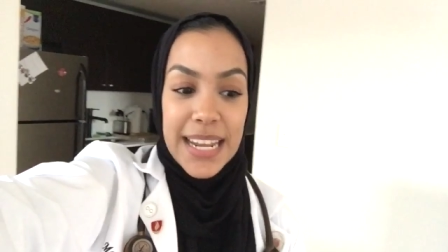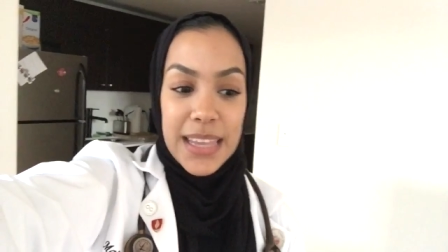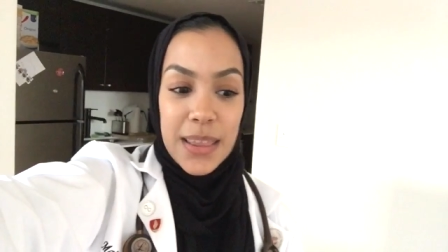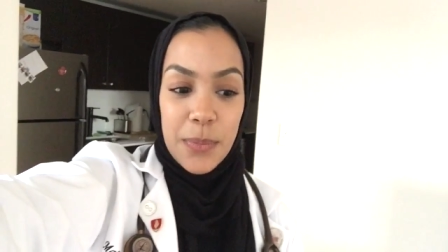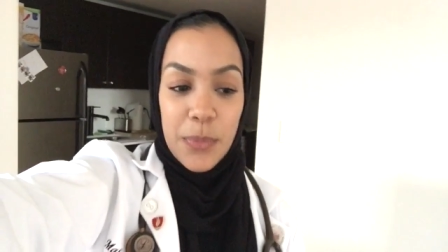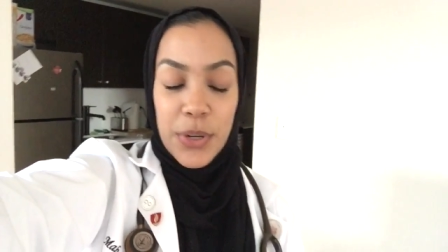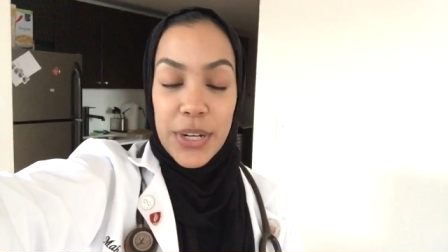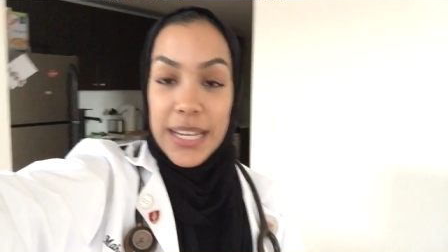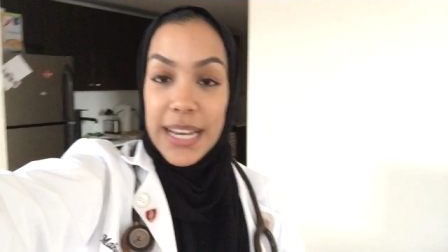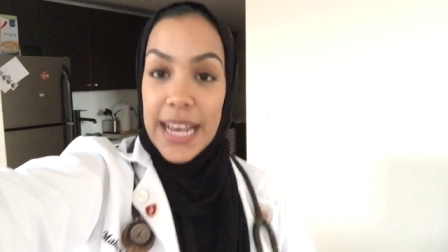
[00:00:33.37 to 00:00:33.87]
in
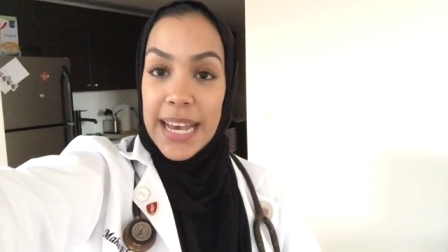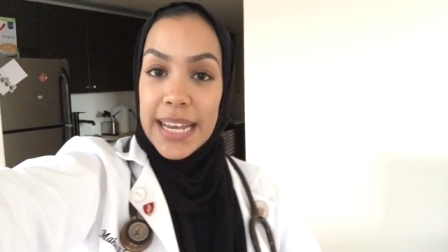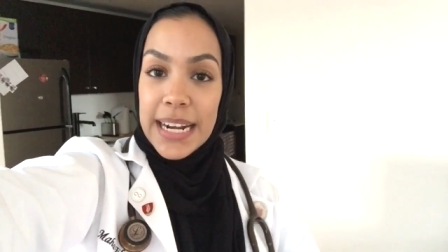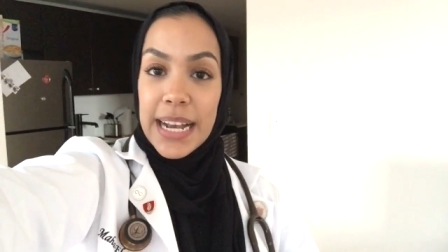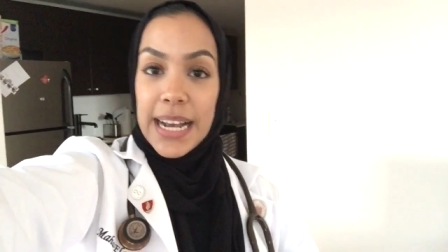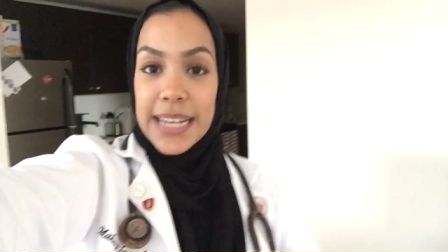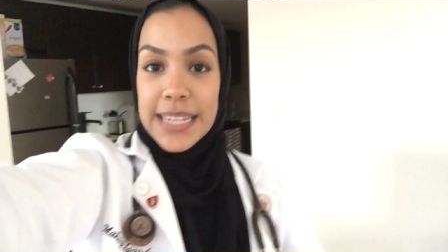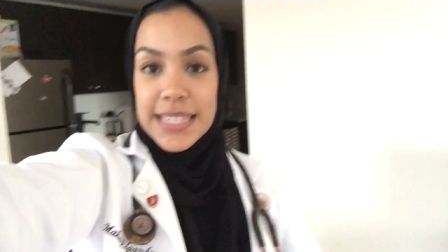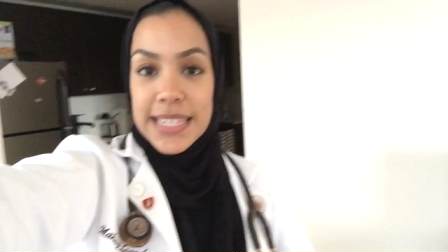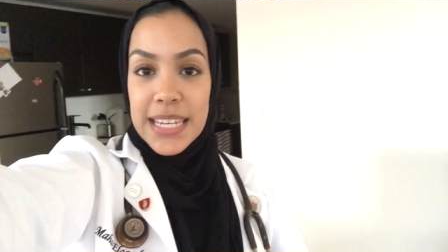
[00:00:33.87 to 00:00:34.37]
the morning I
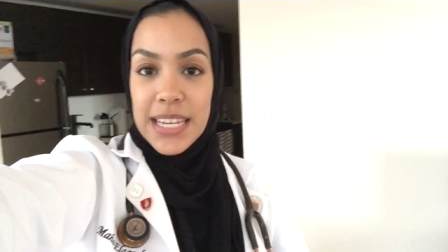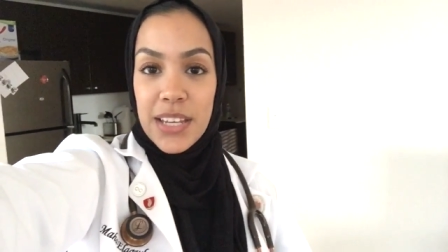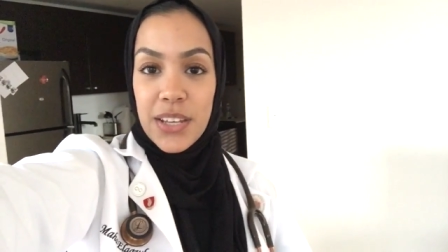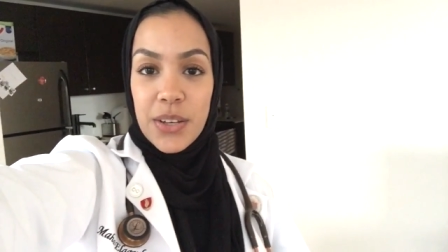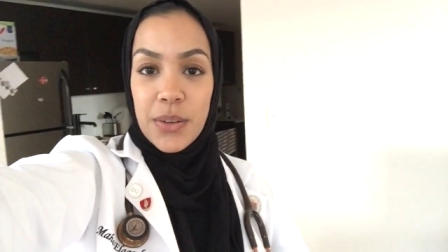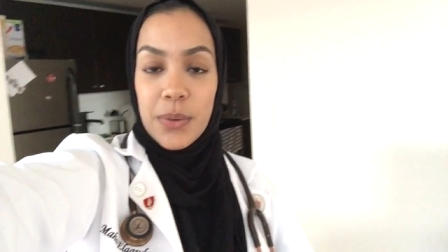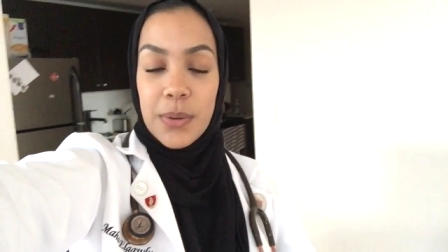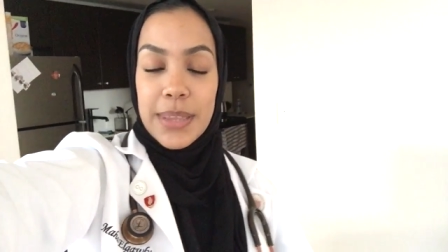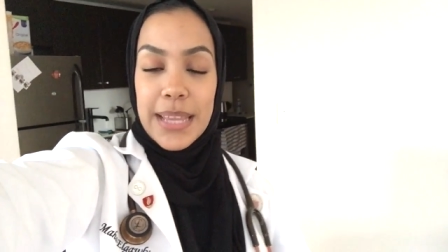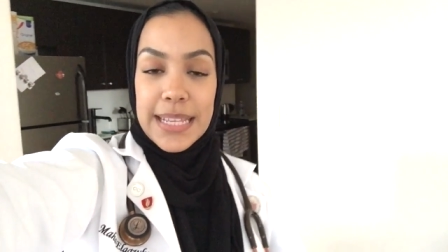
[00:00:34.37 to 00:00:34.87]
had
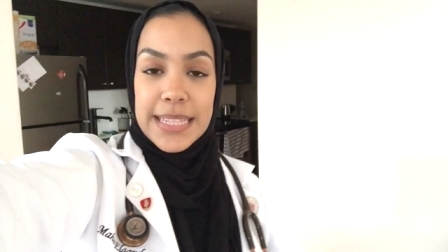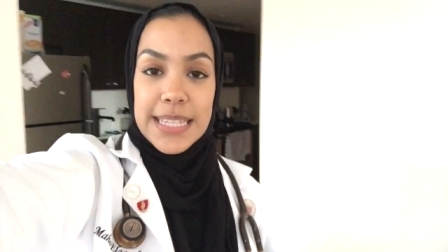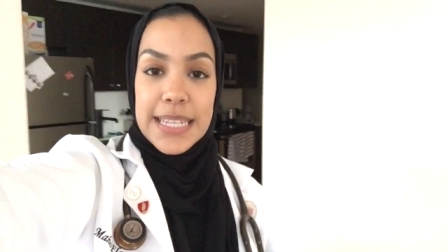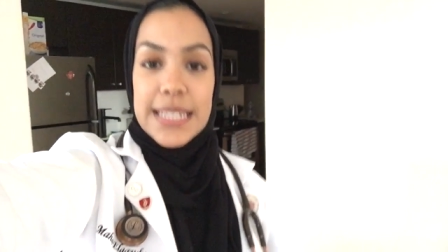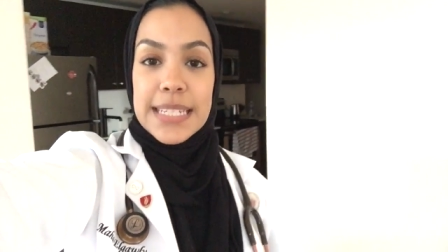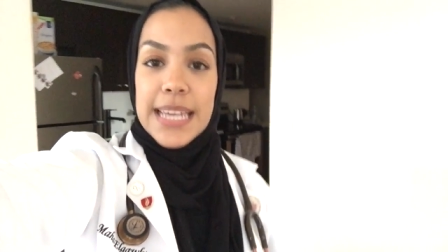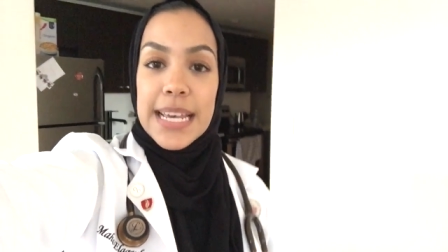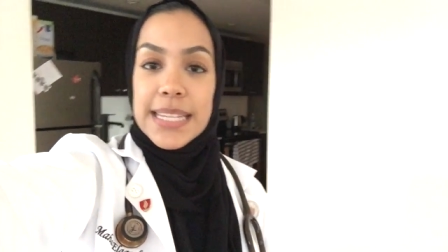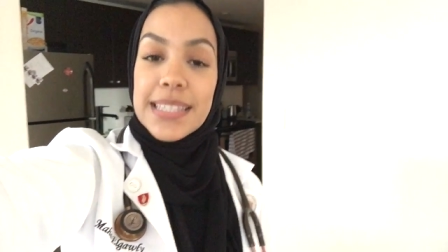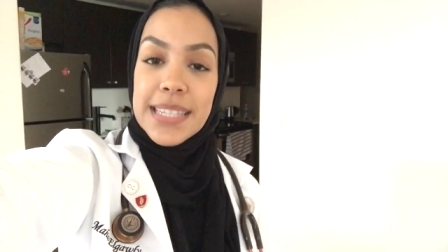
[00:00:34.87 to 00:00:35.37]
ICU, and that's
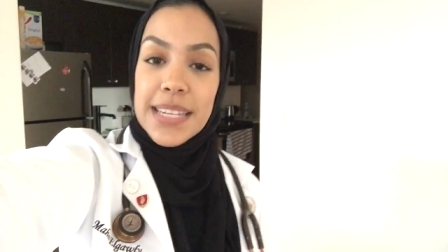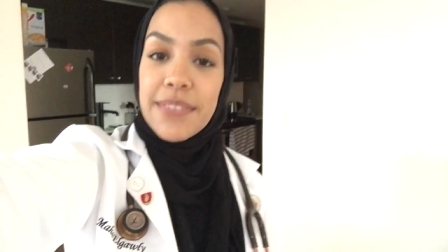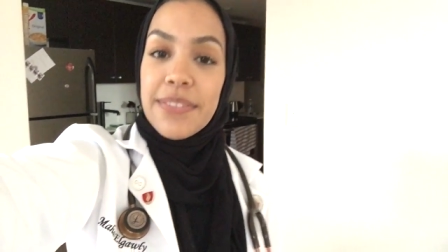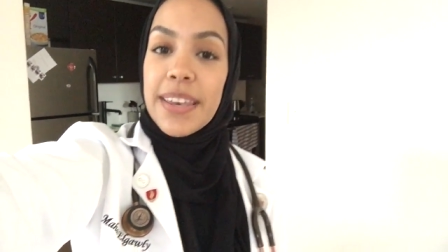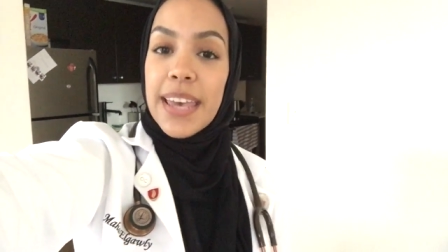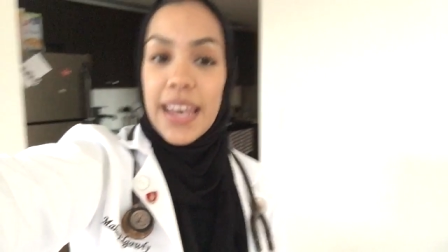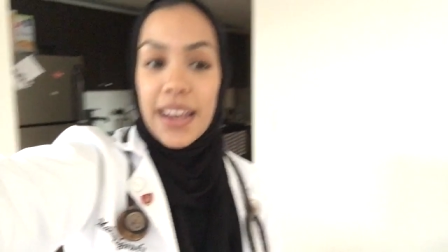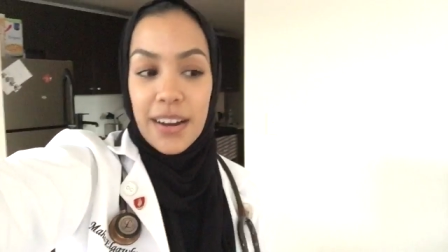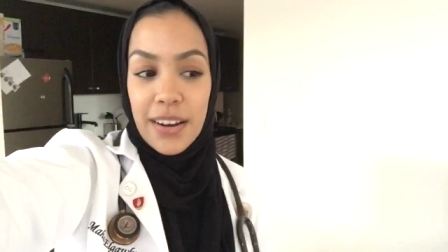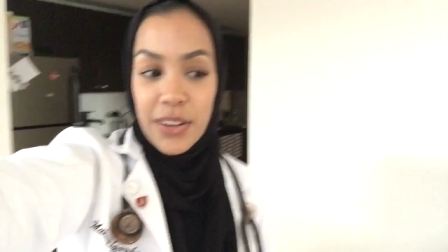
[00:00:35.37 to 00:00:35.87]

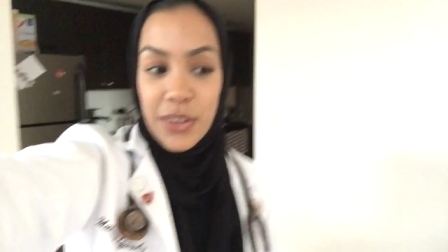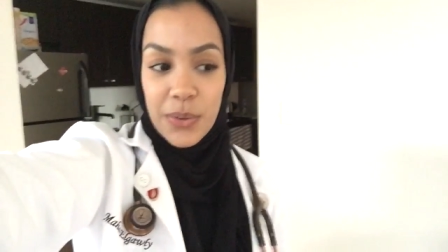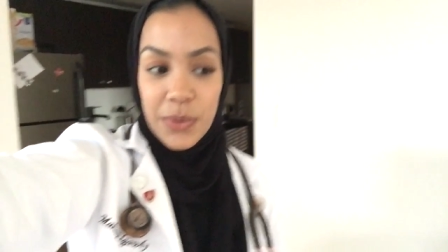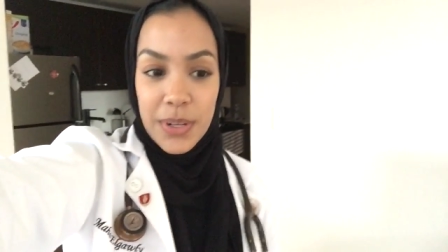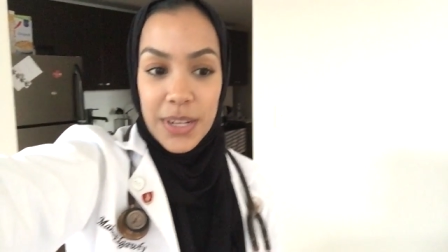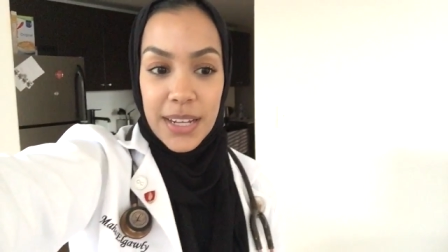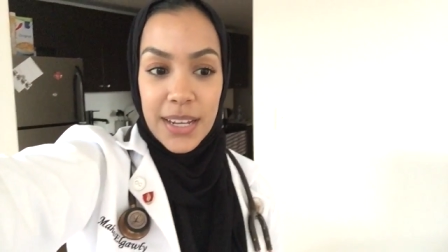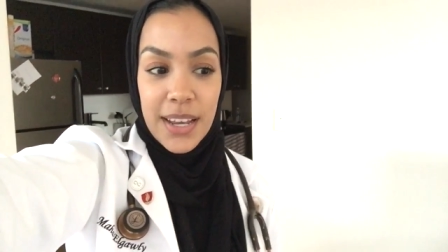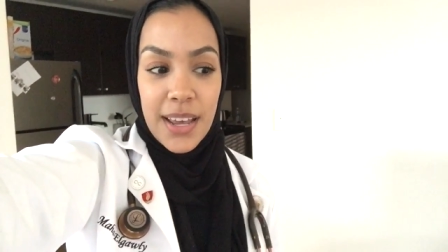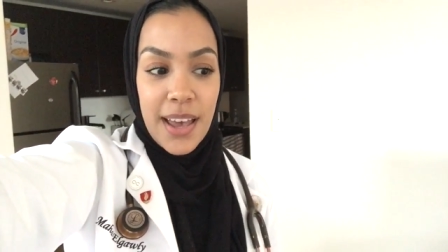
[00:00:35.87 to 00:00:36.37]
intensive care
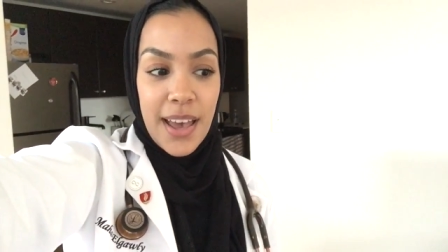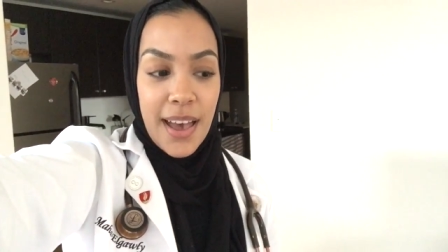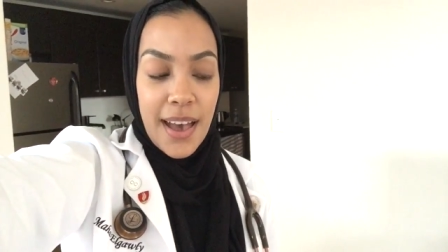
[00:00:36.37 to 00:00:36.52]
unit.